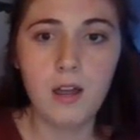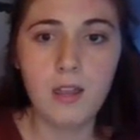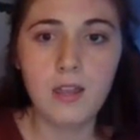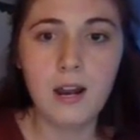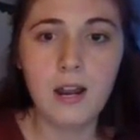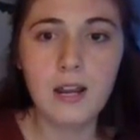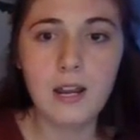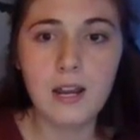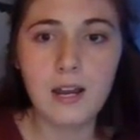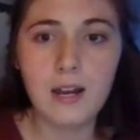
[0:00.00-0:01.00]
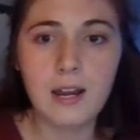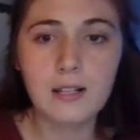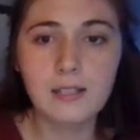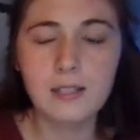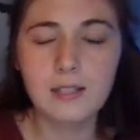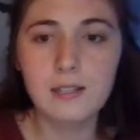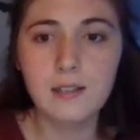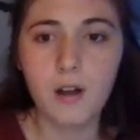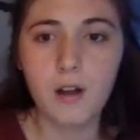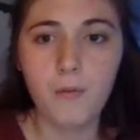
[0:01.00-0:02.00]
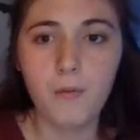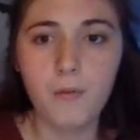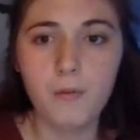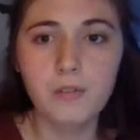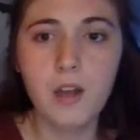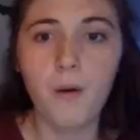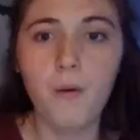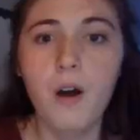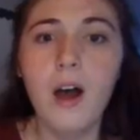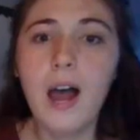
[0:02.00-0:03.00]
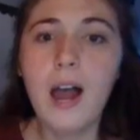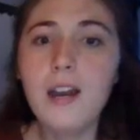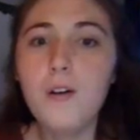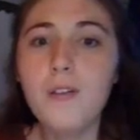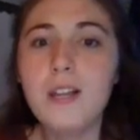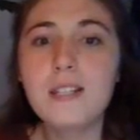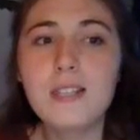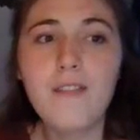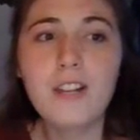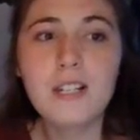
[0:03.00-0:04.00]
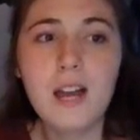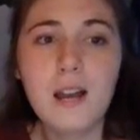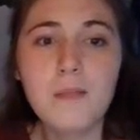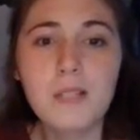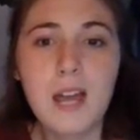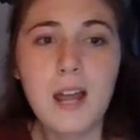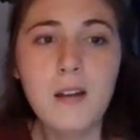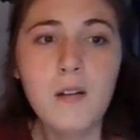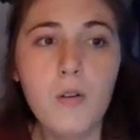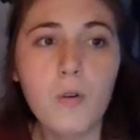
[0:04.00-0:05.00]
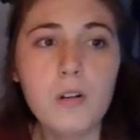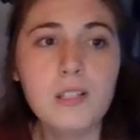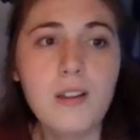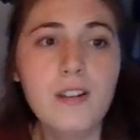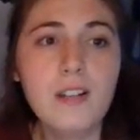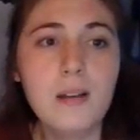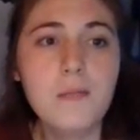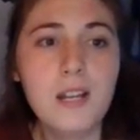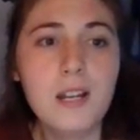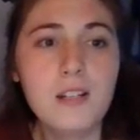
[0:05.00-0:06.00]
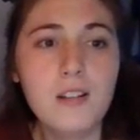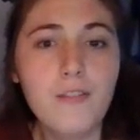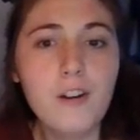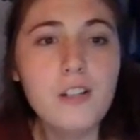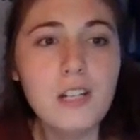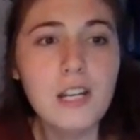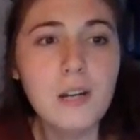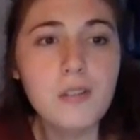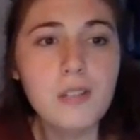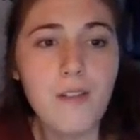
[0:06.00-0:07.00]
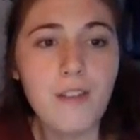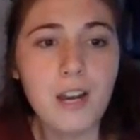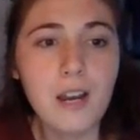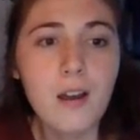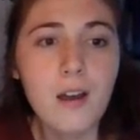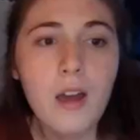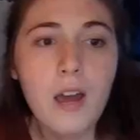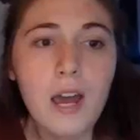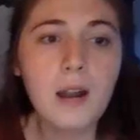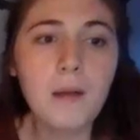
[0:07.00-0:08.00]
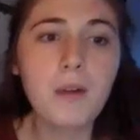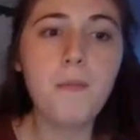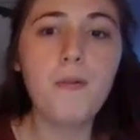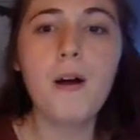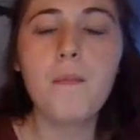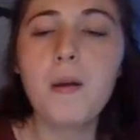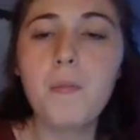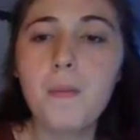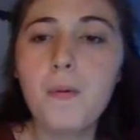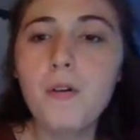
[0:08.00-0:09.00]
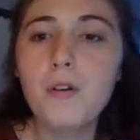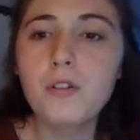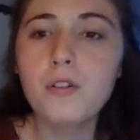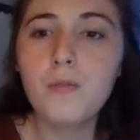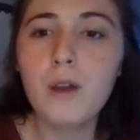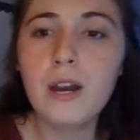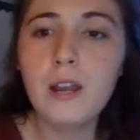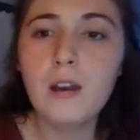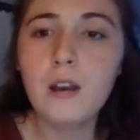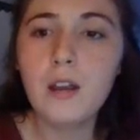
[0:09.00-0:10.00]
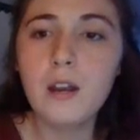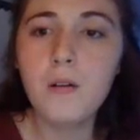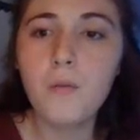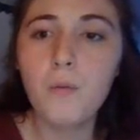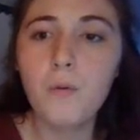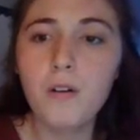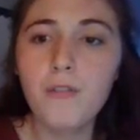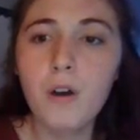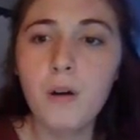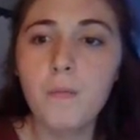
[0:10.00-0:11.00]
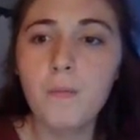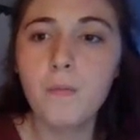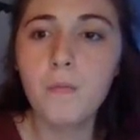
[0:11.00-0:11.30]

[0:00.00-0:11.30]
and then I annex the 0. So I know that 7 times 10, or 7 times 10 to the first, equals 70. And I'm going to pull out my purple to write it in word form.